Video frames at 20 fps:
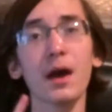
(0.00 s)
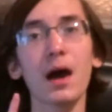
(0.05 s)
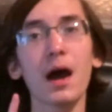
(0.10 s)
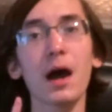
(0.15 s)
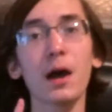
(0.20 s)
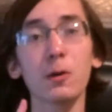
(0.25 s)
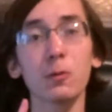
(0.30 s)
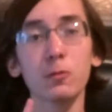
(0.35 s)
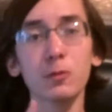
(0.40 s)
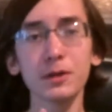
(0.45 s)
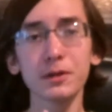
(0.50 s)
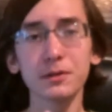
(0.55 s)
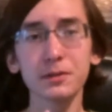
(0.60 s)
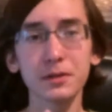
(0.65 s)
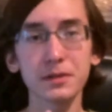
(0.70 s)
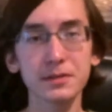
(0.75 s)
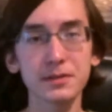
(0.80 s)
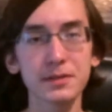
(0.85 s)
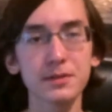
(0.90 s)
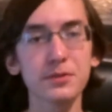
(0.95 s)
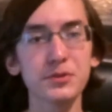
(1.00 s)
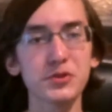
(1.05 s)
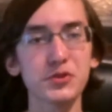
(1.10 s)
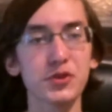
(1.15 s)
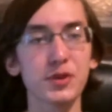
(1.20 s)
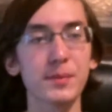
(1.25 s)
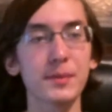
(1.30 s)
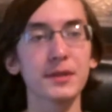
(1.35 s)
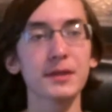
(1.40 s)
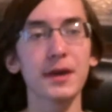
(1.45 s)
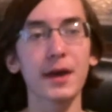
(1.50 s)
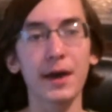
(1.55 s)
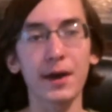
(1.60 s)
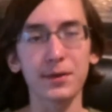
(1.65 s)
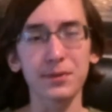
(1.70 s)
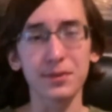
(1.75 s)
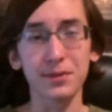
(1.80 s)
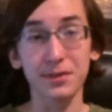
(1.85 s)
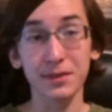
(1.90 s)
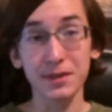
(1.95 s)
I will continue streaming
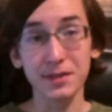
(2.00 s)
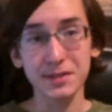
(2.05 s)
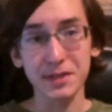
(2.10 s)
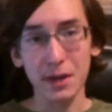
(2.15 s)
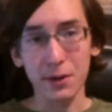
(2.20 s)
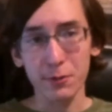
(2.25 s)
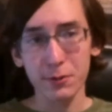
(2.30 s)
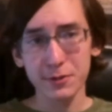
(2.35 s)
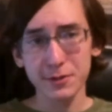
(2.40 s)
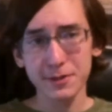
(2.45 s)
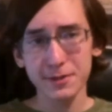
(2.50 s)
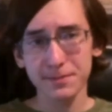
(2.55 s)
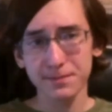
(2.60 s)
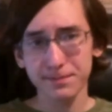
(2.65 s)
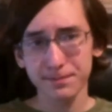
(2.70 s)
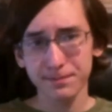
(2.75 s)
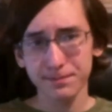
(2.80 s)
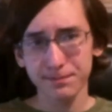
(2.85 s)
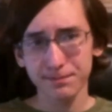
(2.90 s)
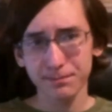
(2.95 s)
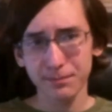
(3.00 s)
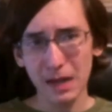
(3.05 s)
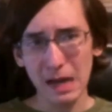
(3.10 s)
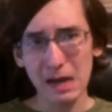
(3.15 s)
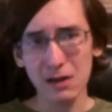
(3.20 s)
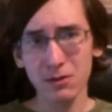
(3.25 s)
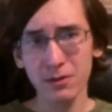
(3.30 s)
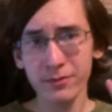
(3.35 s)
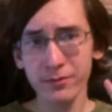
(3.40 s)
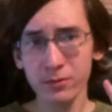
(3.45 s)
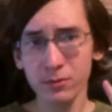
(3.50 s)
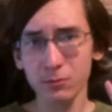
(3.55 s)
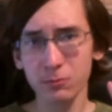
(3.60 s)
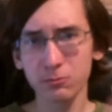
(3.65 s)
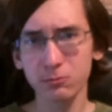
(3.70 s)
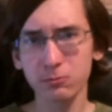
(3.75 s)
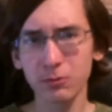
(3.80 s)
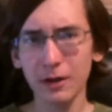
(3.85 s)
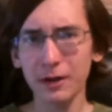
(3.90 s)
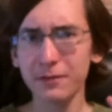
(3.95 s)
at these hours. However,
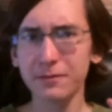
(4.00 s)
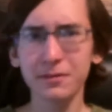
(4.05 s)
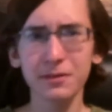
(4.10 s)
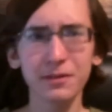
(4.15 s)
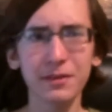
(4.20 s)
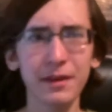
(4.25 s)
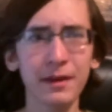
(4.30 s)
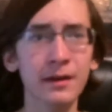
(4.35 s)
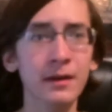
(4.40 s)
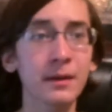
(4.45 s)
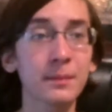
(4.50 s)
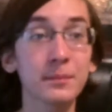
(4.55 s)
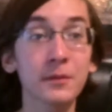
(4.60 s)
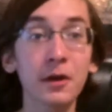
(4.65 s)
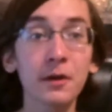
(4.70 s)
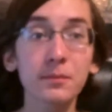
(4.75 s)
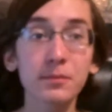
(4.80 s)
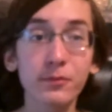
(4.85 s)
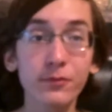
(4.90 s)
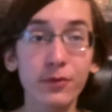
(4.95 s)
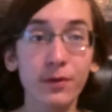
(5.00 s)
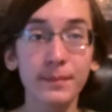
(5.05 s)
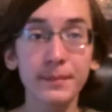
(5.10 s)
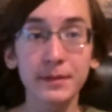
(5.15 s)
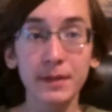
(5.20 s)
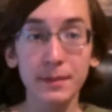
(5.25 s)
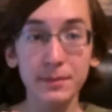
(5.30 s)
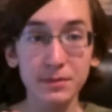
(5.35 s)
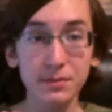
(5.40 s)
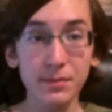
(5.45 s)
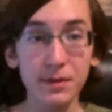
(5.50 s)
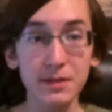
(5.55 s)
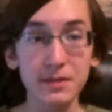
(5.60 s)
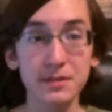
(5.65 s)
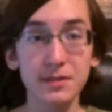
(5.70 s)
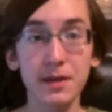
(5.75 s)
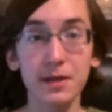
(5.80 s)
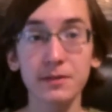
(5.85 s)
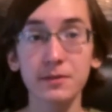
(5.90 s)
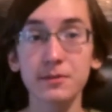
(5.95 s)
when I feel that I'm not performing up to my
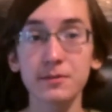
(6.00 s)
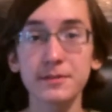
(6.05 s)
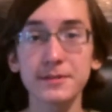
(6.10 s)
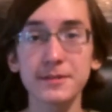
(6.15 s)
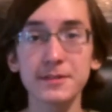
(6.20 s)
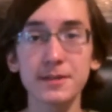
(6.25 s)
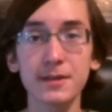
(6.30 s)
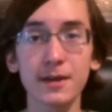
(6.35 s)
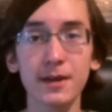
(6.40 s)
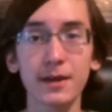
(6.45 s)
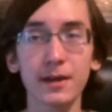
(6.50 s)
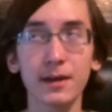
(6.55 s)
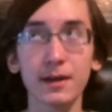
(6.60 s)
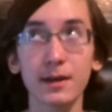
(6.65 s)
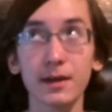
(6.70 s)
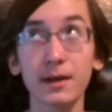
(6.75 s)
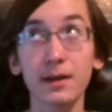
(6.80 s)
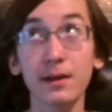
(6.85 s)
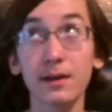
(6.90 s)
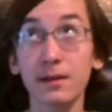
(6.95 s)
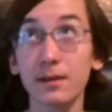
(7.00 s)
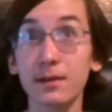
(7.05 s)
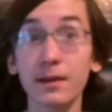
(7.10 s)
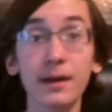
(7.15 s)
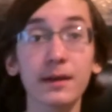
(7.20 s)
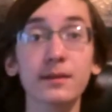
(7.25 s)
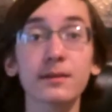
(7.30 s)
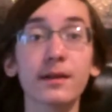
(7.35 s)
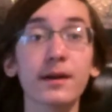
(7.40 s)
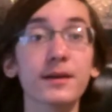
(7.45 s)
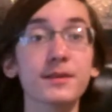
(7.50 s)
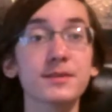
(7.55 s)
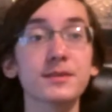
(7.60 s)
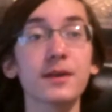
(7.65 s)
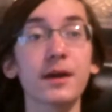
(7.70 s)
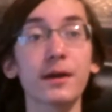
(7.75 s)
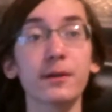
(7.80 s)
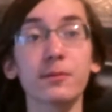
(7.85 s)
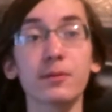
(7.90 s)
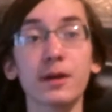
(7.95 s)
standards, like last
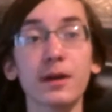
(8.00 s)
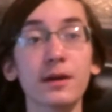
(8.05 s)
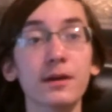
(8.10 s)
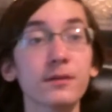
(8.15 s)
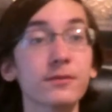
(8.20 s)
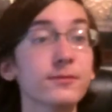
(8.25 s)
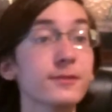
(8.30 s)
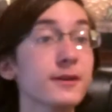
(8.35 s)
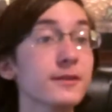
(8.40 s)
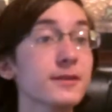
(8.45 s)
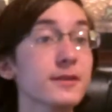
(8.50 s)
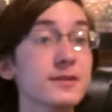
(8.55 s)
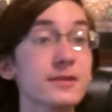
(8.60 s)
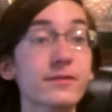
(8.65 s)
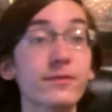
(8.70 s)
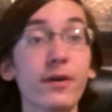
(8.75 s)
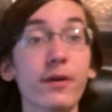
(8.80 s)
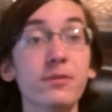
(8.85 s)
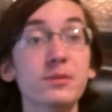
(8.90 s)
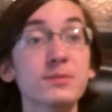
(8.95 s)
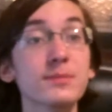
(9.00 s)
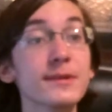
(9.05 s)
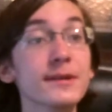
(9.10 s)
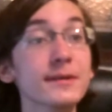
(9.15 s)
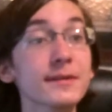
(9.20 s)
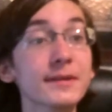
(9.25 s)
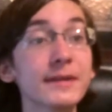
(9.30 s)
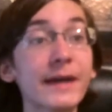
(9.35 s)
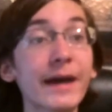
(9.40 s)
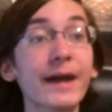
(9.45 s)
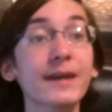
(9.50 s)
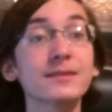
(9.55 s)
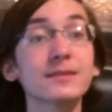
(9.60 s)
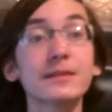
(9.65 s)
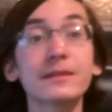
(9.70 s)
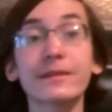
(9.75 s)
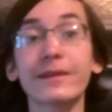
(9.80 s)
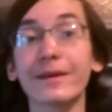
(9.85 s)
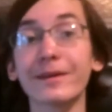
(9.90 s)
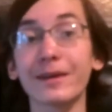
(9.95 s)
night when I felt as if I was merely
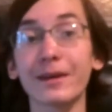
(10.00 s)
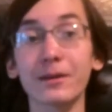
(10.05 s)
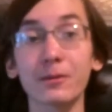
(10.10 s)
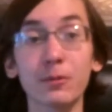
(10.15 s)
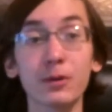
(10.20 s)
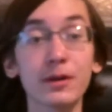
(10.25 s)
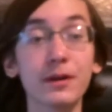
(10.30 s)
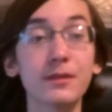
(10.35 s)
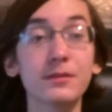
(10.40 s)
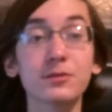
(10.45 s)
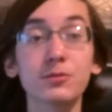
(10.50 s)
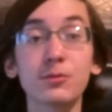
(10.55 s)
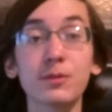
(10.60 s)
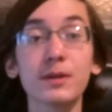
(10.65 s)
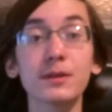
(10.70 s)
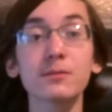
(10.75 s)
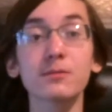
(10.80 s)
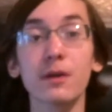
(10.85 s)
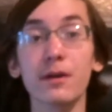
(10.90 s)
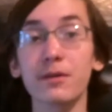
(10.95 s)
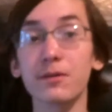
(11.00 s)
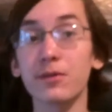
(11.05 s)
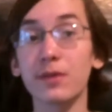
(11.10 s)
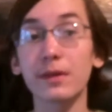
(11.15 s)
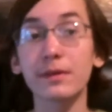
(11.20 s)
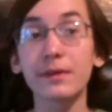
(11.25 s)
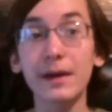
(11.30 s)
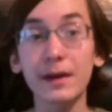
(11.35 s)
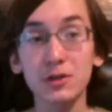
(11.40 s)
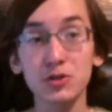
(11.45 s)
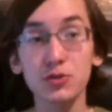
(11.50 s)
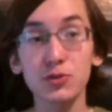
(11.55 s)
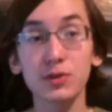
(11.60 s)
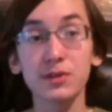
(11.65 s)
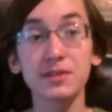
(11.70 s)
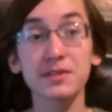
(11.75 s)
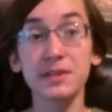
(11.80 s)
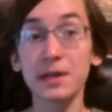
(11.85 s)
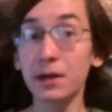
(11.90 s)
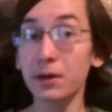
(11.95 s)
acting like I wanted to win rather than actually
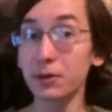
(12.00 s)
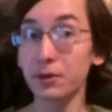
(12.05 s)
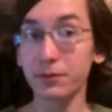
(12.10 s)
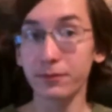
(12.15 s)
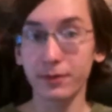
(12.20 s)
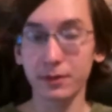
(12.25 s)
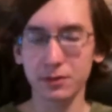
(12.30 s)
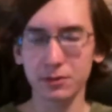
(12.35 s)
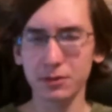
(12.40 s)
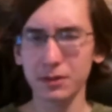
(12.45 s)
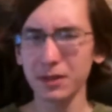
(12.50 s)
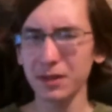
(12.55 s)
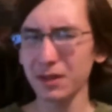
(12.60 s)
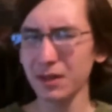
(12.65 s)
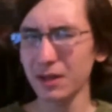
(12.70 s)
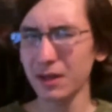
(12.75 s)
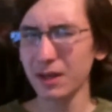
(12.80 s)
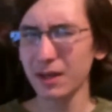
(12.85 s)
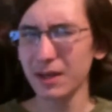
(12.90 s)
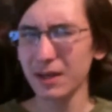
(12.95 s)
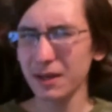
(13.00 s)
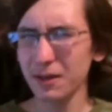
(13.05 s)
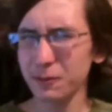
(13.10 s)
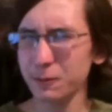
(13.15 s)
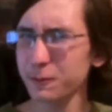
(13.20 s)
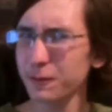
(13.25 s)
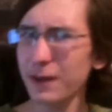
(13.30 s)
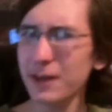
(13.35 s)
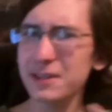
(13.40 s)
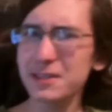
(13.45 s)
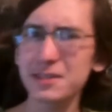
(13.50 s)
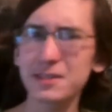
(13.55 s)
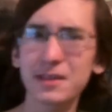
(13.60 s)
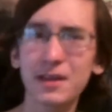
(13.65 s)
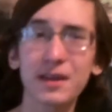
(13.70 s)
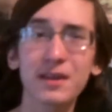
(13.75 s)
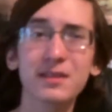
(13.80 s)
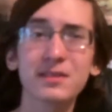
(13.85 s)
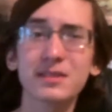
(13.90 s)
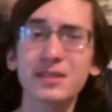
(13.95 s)
desiring victory, a
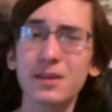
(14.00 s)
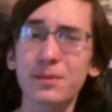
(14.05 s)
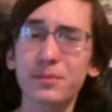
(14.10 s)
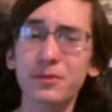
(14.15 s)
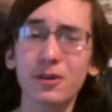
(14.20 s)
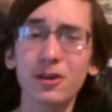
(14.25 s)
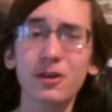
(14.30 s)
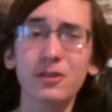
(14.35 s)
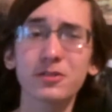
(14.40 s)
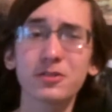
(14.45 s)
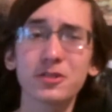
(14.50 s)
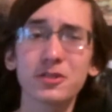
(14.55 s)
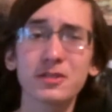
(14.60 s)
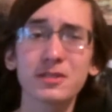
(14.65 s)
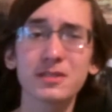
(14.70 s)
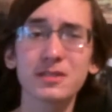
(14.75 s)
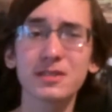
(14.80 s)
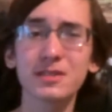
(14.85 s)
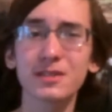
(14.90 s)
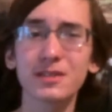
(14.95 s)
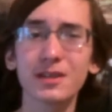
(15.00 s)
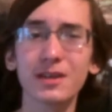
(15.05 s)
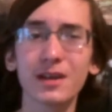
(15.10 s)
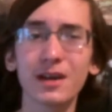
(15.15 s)
fascinating subconscious